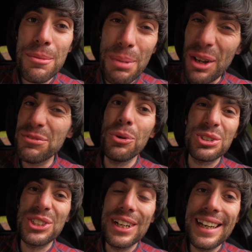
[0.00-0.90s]
but
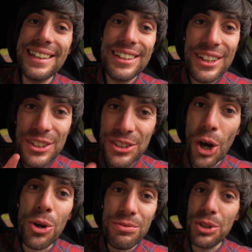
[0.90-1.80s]
unfortunately,
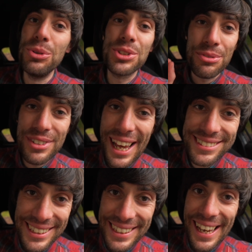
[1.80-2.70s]
no views of
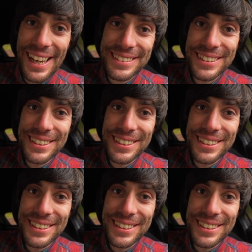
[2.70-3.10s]
Nessie yet.